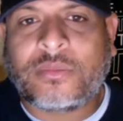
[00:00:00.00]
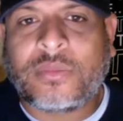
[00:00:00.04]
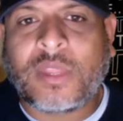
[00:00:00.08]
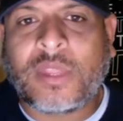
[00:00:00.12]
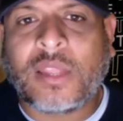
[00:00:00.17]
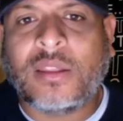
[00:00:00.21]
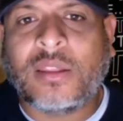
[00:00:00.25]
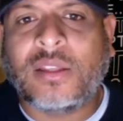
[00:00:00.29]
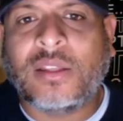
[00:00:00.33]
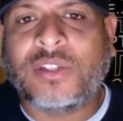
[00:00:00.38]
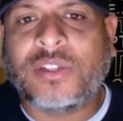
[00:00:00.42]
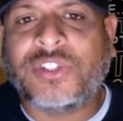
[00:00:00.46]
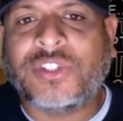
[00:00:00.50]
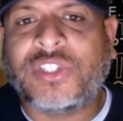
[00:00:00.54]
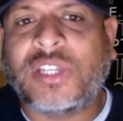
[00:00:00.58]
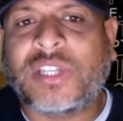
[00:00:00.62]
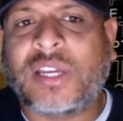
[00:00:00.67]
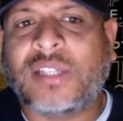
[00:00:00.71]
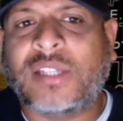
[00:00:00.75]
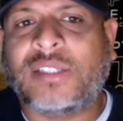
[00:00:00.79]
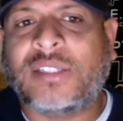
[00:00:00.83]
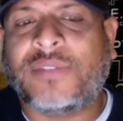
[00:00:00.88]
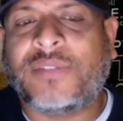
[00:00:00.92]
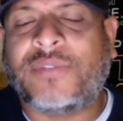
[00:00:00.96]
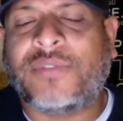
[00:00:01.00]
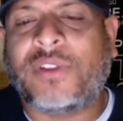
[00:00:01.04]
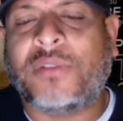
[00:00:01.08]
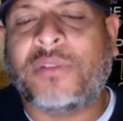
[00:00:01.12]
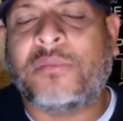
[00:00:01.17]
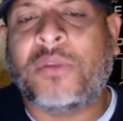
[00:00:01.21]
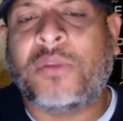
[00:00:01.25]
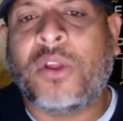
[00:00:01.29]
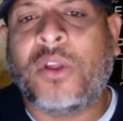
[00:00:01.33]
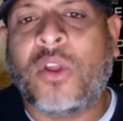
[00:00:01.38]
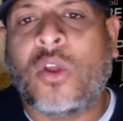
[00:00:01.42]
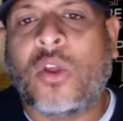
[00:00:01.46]
There's talks of him
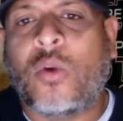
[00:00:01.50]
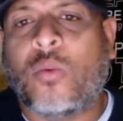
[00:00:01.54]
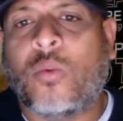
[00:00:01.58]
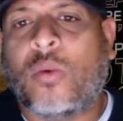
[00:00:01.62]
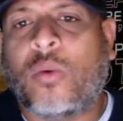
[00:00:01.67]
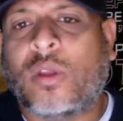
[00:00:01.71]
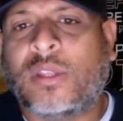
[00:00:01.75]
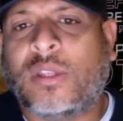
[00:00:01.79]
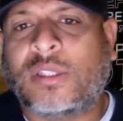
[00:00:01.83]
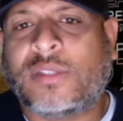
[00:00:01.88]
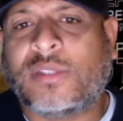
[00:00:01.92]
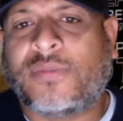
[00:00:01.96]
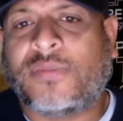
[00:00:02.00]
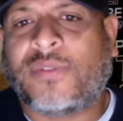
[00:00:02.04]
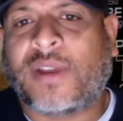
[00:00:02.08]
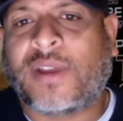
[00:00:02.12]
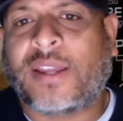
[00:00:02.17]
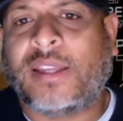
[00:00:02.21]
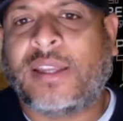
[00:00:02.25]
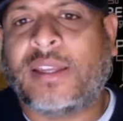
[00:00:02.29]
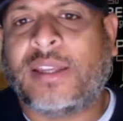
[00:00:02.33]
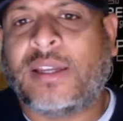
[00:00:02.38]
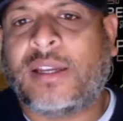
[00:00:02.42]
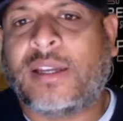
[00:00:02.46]
wanting to fight